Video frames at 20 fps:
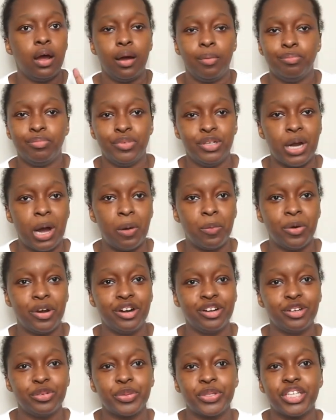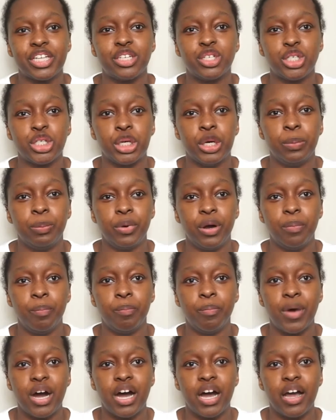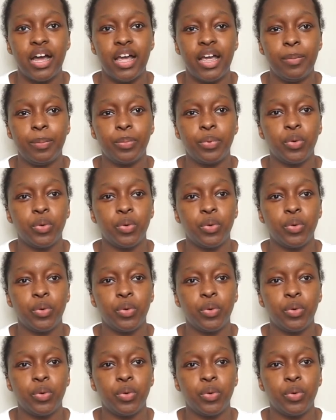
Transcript: Not one hundred percent sure, but my